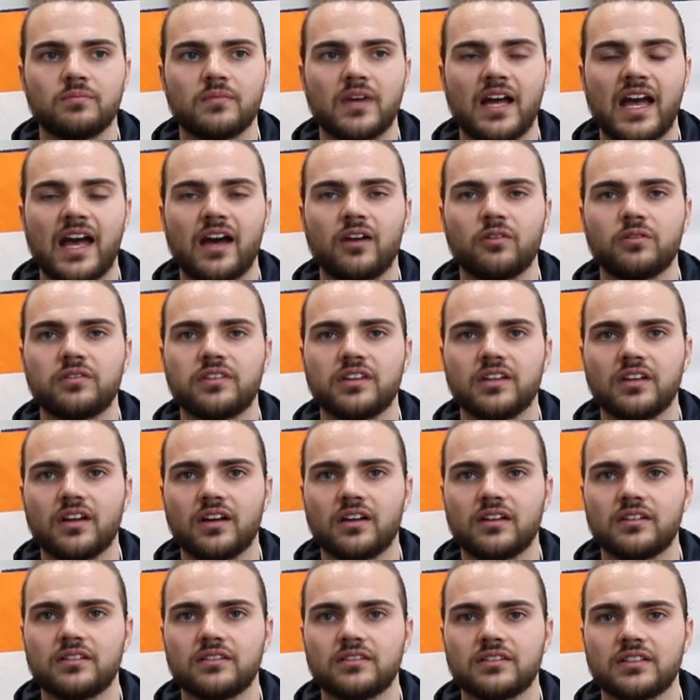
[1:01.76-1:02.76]
healthier
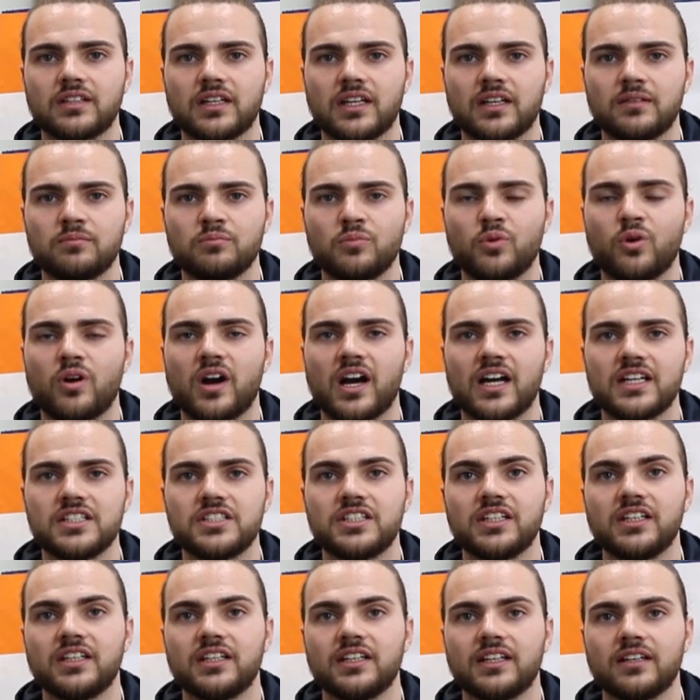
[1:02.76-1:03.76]
and more
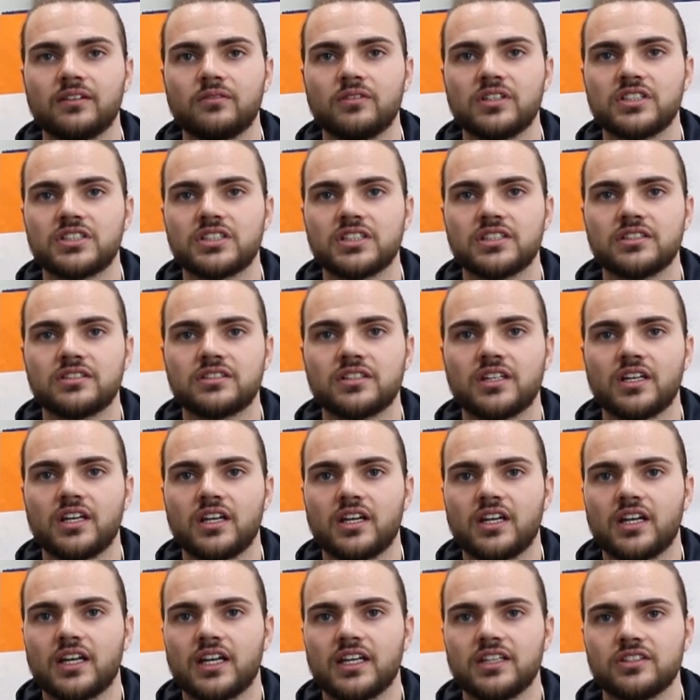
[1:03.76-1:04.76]
hygienic, which is
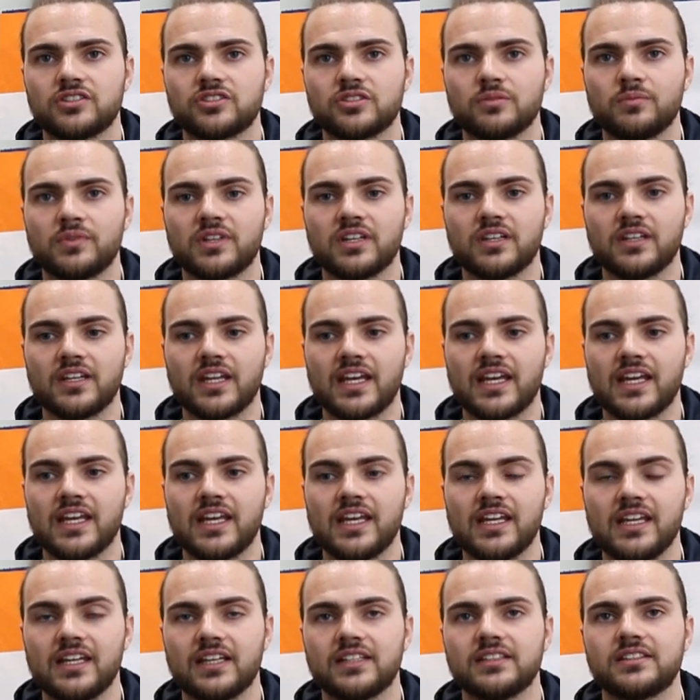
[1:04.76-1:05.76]
something that
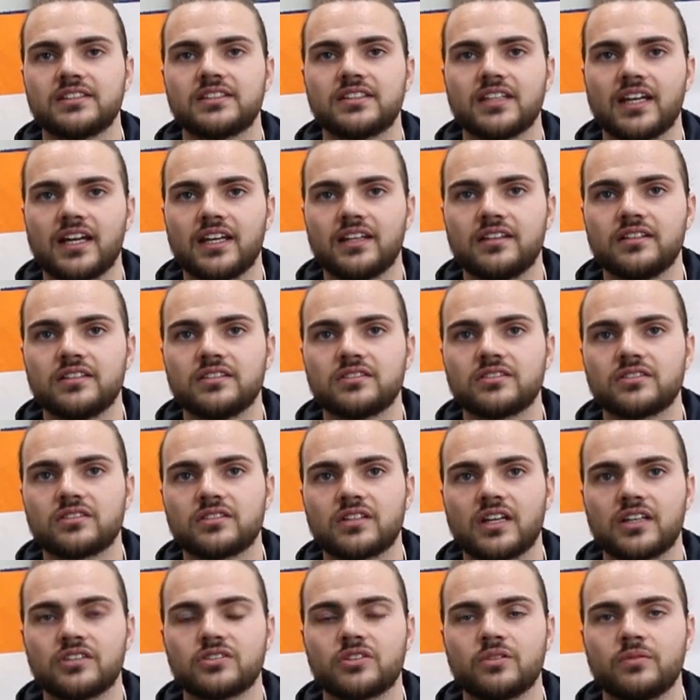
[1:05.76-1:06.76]
he has said has
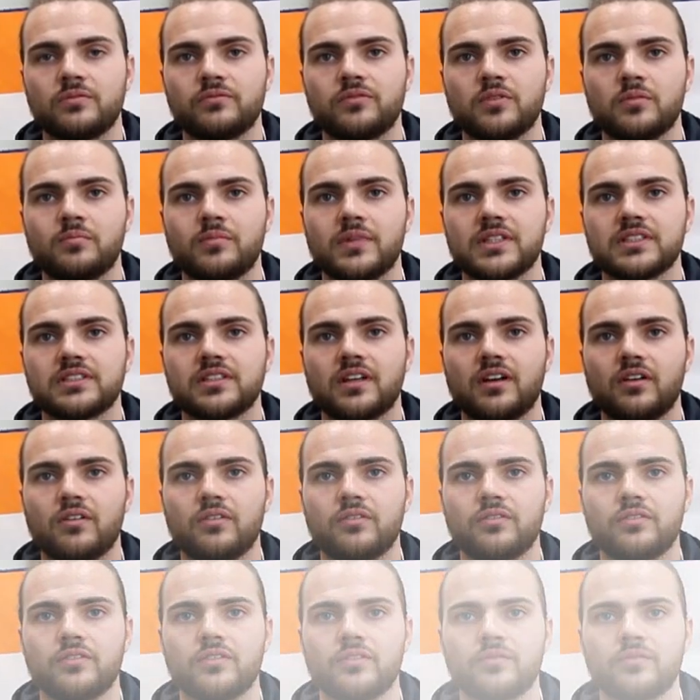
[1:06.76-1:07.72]
come from myself.